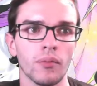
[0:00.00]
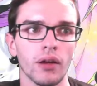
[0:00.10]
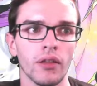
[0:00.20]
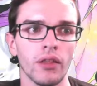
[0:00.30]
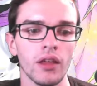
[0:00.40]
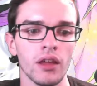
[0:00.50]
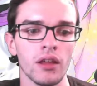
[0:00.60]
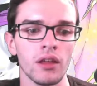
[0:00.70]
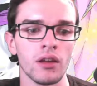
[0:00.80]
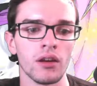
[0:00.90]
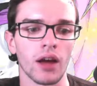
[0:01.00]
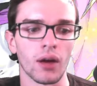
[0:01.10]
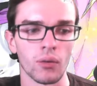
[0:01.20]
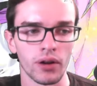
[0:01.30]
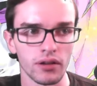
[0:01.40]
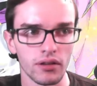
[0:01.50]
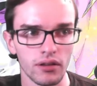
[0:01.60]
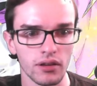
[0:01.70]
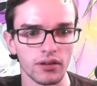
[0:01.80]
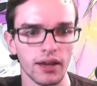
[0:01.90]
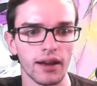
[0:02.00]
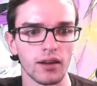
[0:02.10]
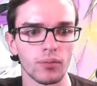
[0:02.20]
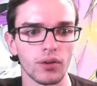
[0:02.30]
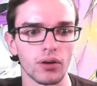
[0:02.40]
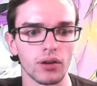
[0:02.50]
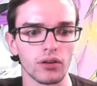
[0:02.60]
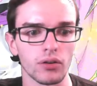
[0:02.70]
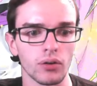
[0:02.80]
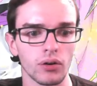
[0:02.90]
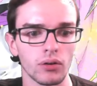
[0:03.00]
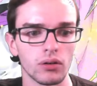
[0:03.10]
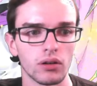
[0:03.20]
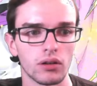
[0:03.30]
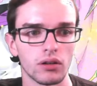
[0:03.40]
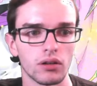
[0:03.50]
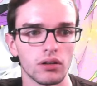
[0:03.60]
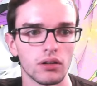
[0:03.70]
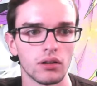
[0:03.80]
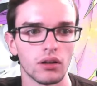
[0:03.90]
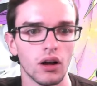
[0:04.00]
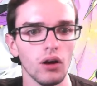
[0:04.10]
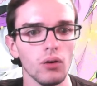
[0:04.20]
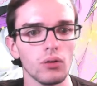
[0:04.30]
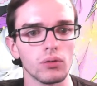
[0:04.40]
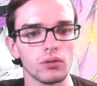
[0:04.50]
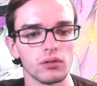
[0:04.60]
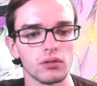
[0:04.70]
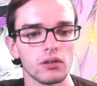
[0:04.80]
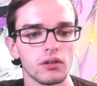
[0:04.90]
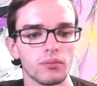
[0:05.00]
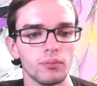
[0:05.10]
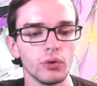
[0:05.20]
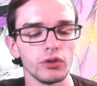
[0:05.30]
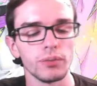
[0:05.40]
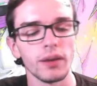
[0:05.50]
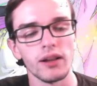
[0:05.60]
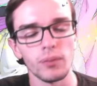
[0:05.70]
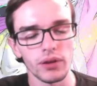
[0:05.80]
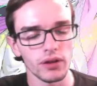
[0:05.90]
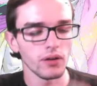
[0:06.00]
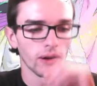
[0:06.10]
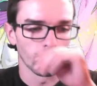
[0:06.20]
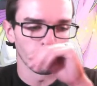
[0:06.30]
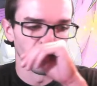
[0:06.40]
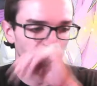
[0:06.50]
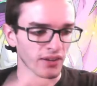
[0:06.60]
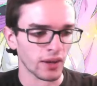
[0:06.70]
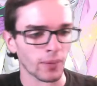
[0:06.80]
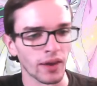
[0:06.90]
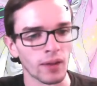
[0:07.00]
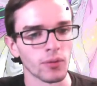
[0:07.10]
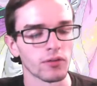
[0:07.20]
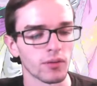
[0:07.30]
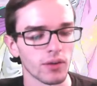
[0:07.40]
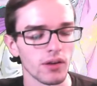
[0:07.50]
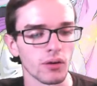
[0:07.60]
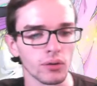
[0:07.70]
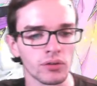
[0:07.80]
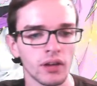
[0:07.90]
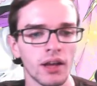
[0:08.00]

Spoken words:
And then I want the Tana and Peony duo. Oh, Muspell and Peony are from the same game. They're from Heroes.